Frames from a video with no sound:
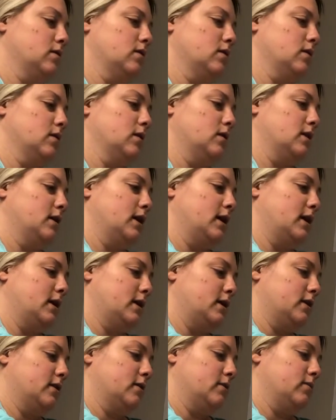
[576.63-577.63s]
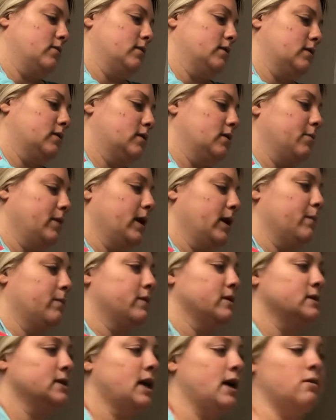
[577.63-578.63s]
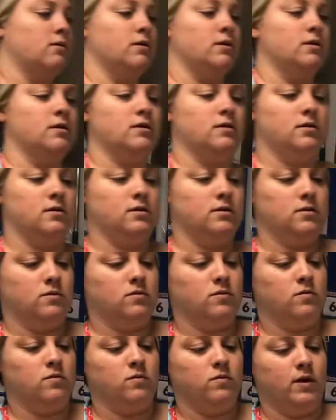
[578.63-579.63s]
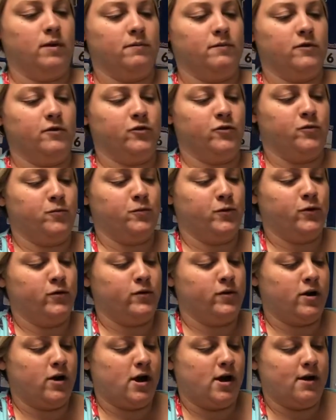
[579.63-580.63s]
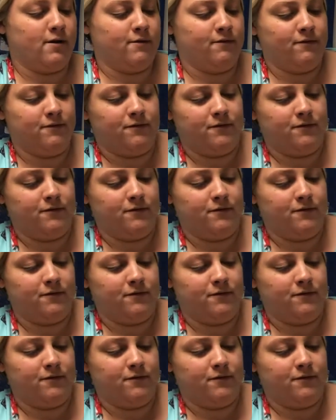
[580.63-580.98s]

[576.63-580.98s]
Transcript: Again, with the paper towel, wipe the spoon off.